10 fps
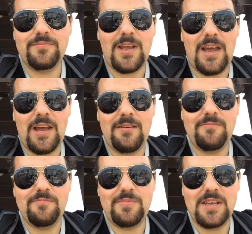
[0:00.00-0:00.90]
uh,
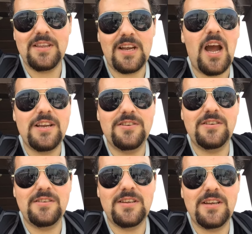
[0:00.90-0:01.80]
be the
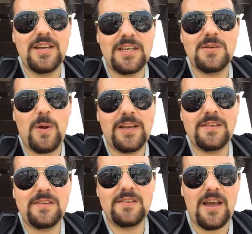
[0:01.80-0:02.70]
gaijin that
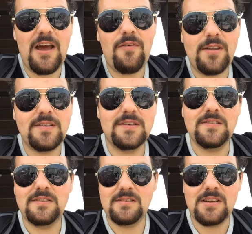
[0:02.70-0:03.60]
expects to have
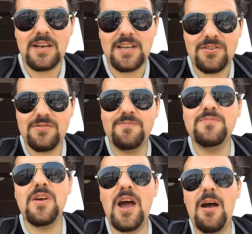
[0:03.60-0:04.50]
answers in English.
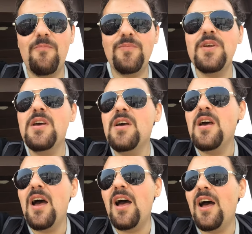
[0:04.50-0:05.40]
Um,
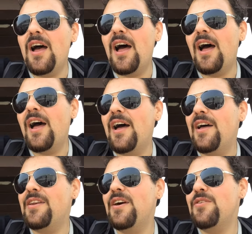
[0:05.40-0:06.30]
uh,
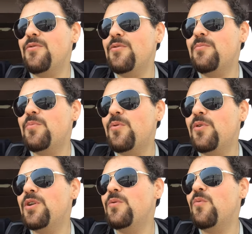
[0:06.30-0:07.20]
another
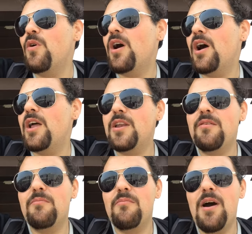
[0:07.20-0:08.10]
important word
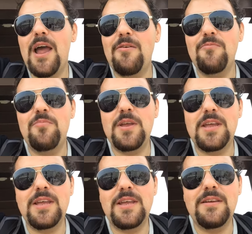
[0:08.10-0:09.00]
might
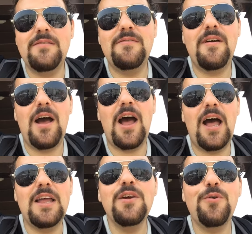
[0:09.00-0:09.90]
be
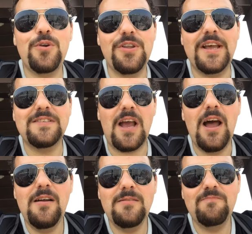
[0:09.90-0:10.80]
uh,
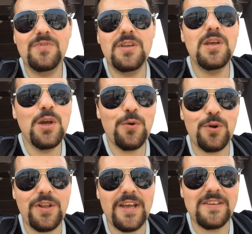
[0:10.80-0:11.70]
ikurudeska.
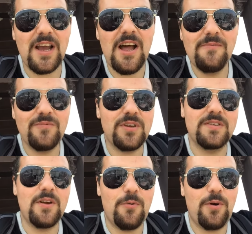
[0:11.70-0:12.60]
Ikurudeska,
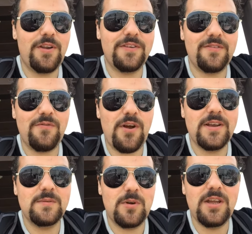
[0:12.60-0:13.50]
it's not a word, it's a
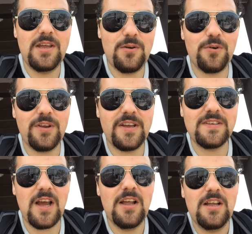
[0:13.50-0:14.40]
phrase, but
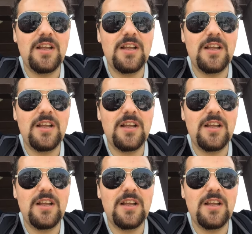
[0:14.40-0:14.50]
ikurudeska